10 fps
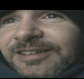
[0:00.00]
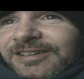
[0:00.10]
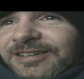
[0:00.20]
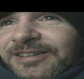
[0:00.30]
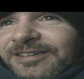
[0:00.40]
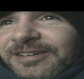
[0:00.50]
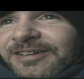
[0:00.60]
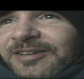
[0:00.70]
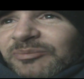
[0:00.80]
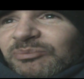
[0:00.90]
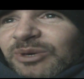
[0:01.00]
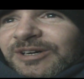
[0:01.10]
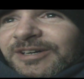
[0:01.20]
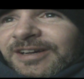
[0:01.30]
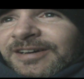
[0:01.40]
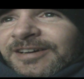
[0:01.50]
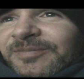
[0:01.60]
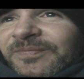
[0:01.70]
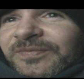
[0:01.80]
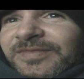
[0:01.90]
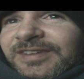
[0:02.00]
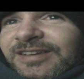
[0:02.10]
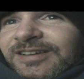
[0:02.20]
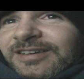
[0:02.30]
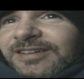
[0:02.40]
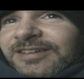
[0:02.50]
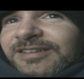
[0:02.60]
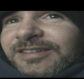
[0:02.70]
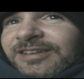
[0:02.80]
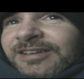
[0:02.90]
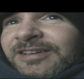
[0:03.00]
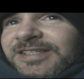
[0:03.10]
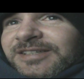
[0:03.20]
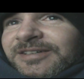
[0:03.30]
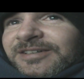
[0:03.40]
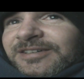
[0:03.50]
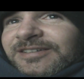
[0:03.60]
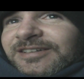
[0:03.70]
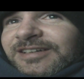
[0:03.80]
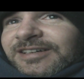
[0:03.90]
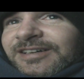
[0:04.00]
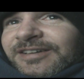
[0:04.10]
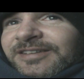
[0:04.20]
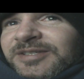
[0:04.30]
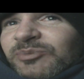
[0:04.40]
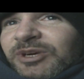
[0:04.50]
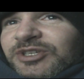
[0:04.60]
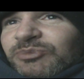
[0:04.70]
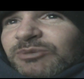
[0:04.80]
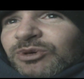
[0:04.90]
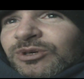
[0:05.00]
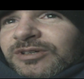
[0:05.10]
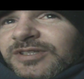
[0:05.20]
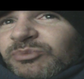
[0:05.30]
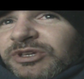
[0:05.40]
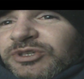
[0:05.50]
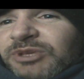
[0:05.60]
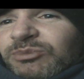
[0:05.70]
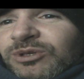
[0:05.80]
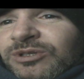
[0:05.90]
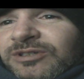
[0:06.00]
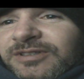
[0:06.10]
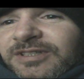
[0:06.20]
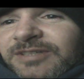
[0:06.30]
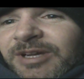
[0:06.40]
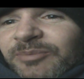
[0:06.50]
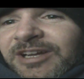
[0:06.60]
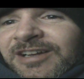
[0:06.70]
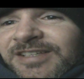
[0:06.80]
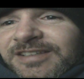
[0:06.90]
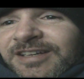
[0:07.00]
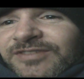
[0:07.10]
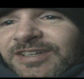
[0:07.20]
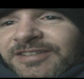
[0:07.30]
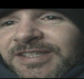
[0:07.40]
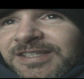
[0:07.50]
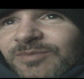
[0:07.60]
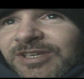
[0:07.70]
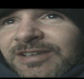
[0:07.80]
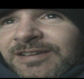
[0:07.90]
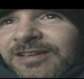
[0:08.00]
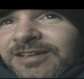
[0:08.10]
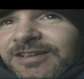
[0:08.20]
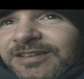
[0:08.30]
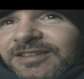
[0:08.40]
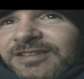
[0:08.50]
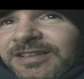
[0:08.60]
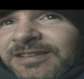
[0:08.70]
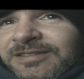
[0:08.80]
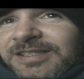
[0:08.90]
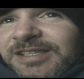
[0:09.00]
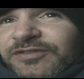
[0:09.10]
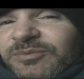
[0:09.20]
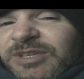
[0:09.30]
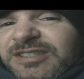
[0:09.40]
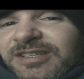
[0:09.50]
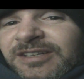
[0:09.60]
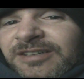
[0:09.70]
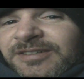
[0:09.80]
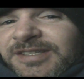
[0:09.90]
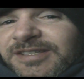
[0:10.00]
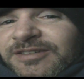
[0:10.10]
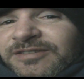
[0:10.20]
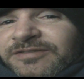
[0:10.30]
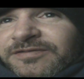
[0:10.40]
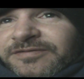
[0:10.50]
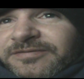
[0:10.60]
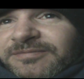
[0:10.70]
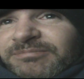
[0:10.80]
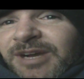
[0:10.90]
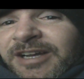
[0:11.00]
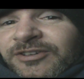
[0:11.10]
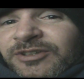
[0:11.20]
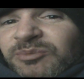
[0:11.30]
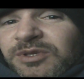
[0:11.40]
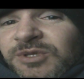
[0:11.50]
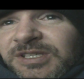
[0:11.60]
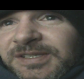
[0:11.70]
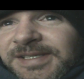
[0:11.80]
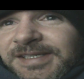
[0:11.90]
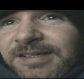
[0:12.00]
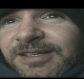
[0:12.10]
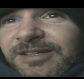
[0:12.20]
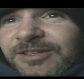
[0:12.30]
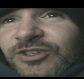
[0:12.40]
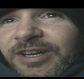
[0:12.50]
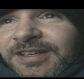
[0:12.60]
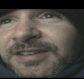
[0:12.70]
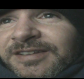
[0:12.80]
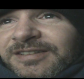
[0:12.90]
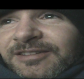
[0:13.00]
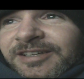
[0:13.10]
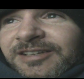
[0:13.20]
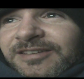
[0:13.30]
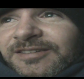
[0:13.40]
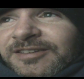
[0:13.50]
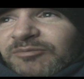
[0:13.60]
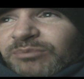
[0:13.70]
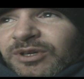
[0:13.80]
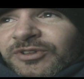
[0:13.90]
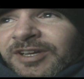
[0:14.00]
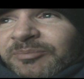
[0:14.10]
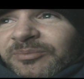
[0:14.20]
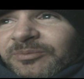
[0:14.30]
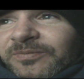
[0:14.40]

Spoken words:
I don't know, but, yeah, so there's a bunch of people. There's a bunch of people in my past that have done this to me, that they suffer me years of minor abuses trying to, like, you know, build up,